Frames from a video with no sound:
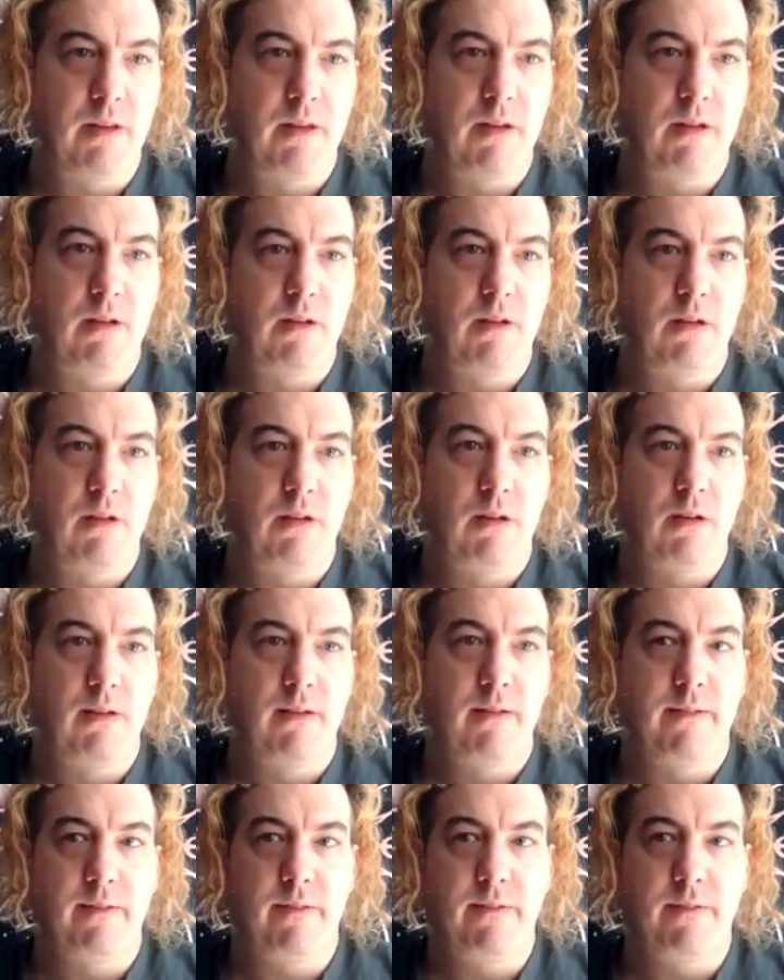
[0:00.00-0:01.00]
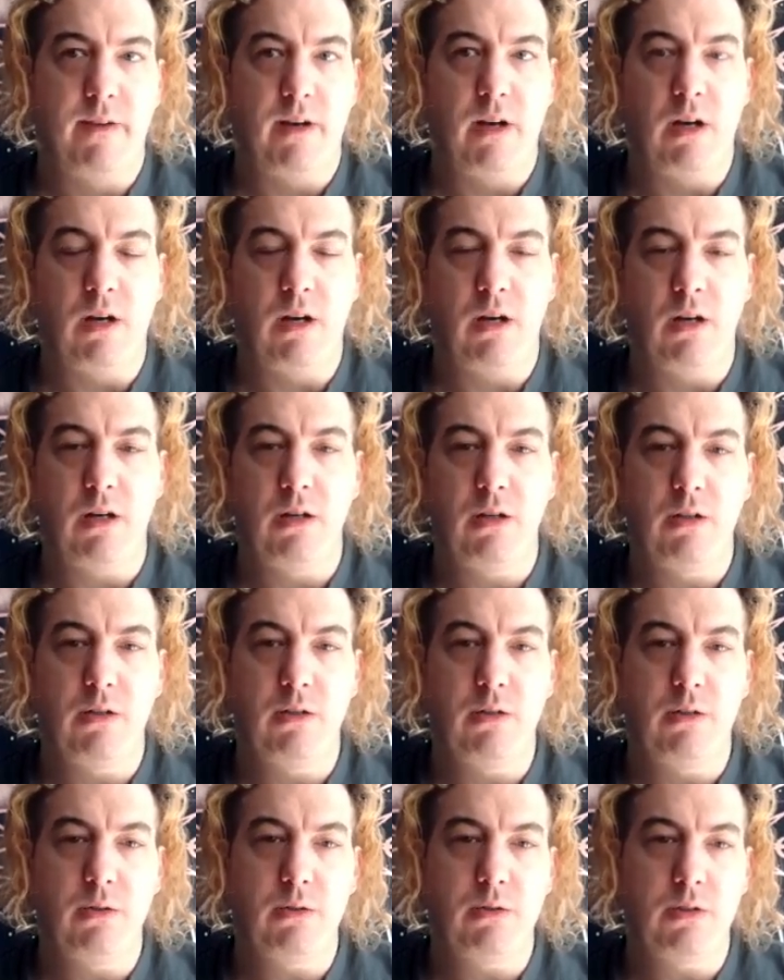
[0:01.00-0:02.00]

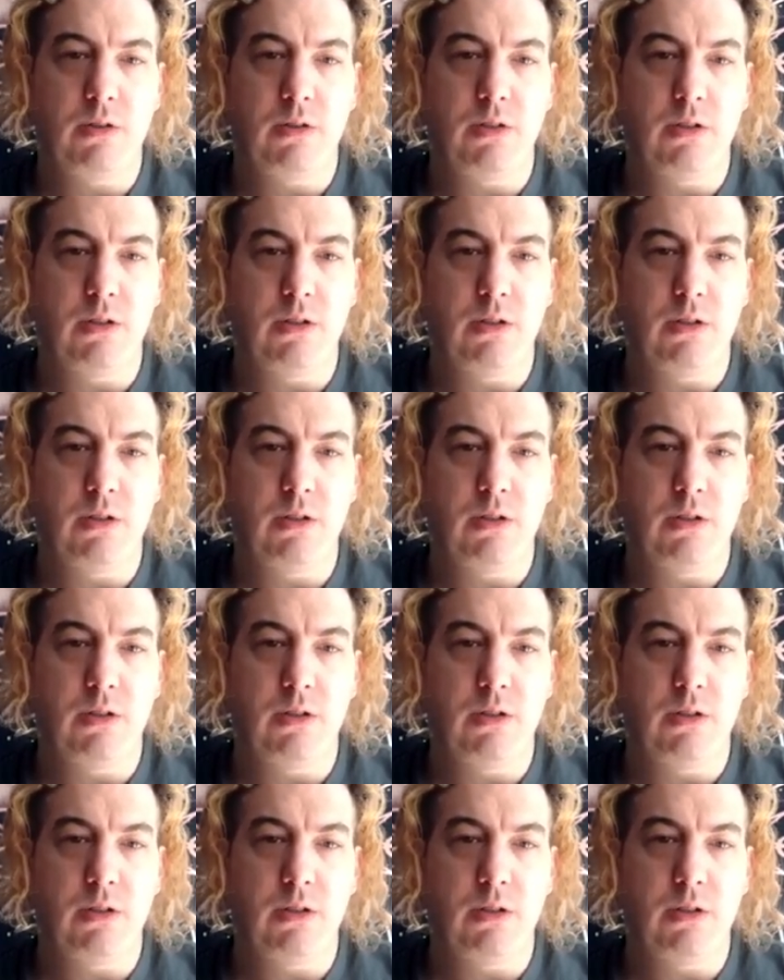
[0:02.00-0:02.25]
Nothing is said.